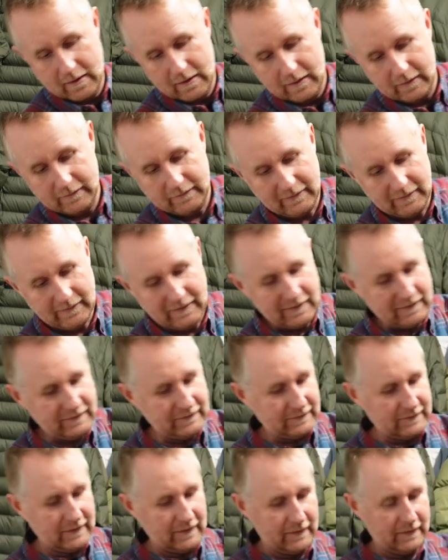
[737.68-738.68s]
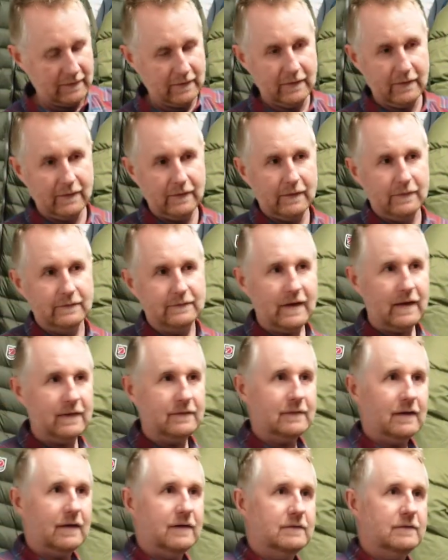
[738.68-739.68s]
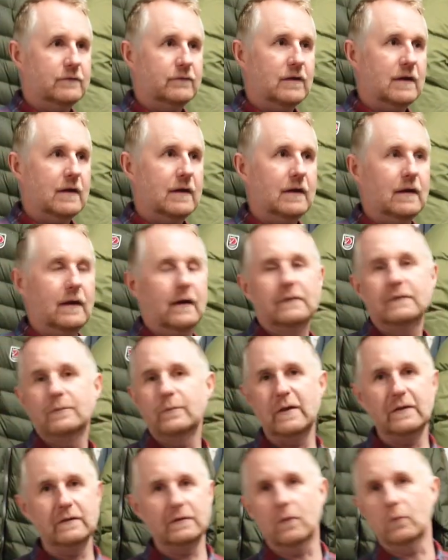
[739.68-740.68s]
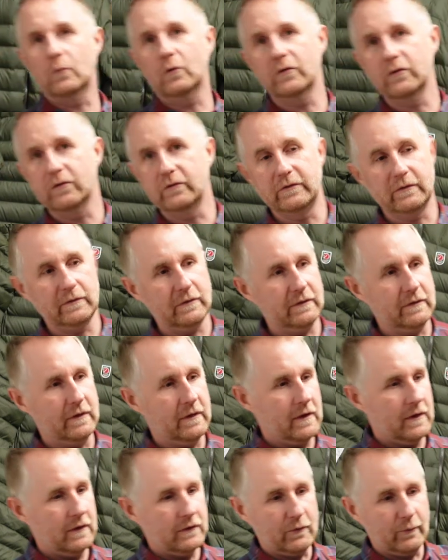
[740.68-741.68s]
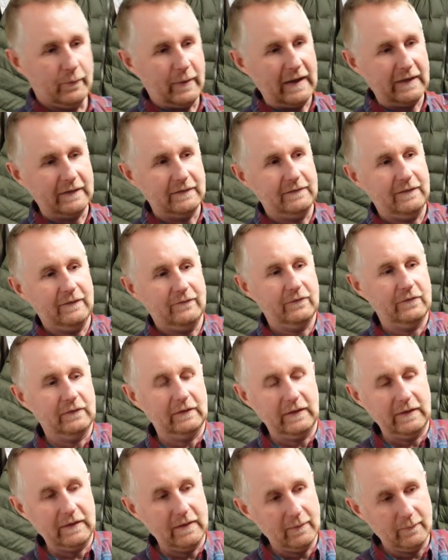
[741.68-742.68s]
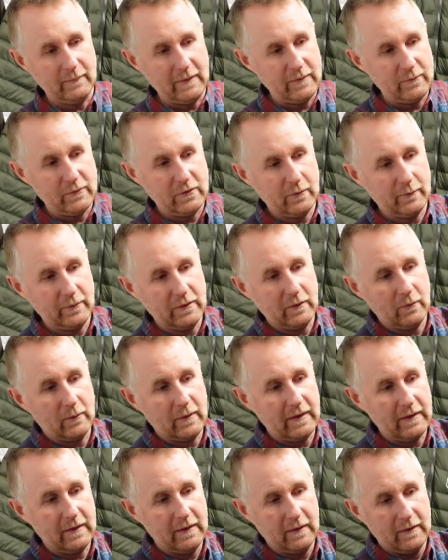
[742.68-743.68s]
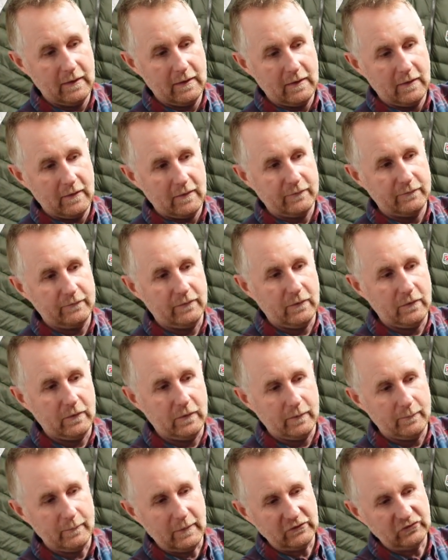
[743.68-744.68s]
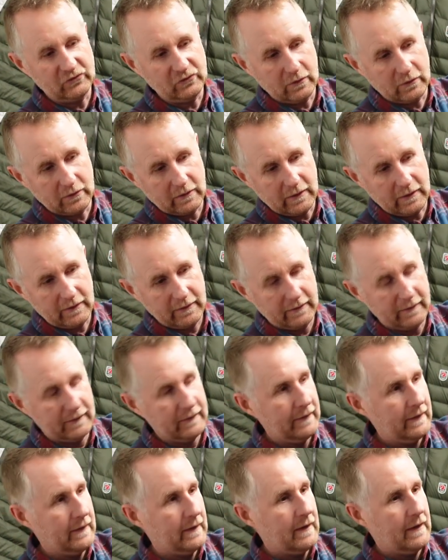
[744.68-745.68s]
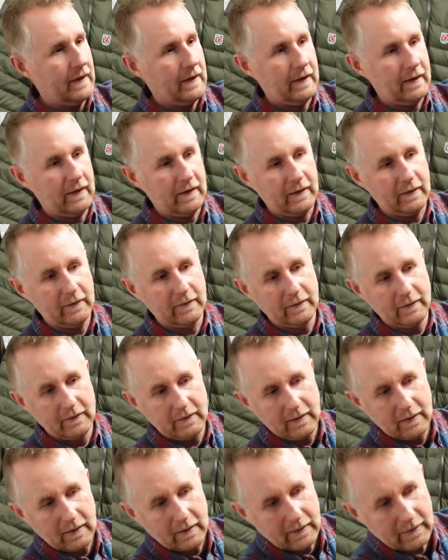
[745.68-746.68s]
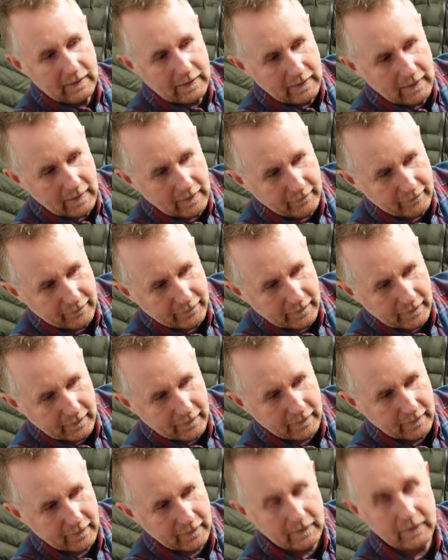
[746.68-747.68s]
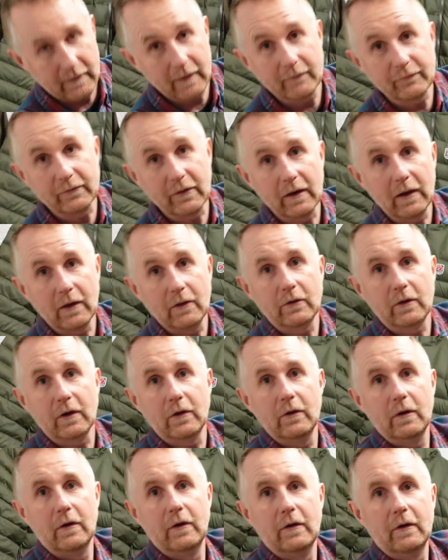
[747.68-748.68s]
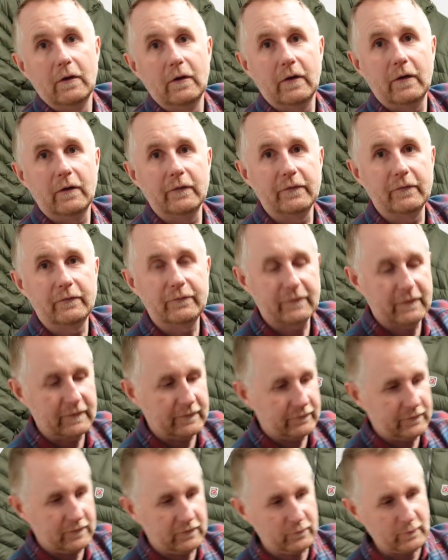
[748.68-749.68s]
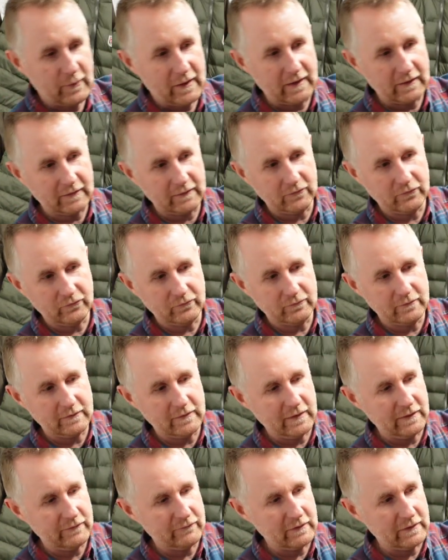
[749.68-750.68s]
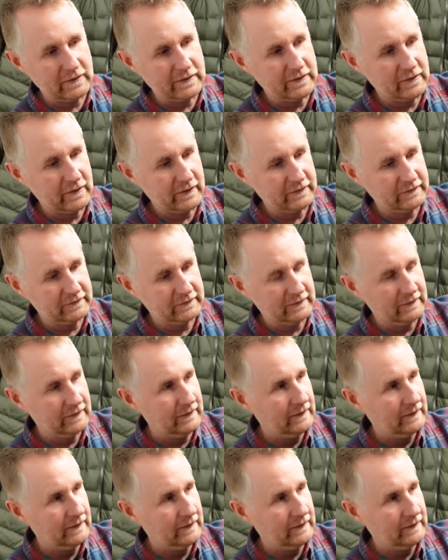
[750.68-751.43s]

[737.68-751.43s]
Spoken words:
is at least 10 days of gear, and depending on what you're doing, you'll pack it differently, and maybe you'll be away for much longer. I love the logo on the front of this bag. It's really, really nice.